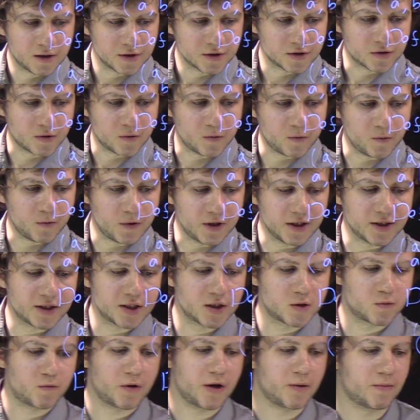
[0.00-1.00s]
So in
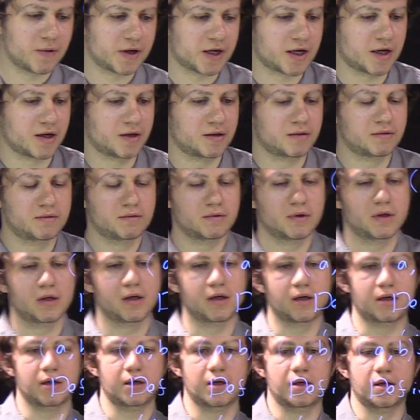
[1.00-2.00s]
this way we can
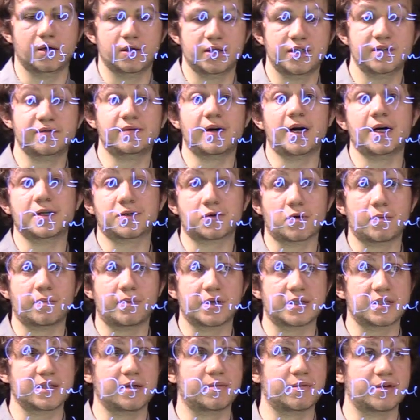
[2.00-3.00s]
divide
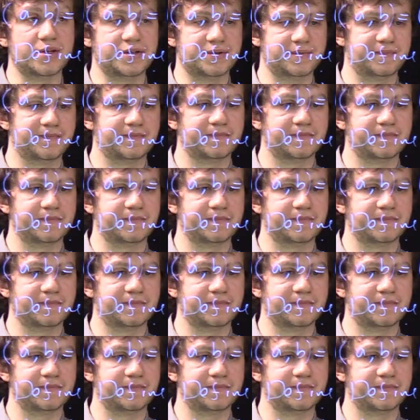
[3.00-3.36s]
complex numbers.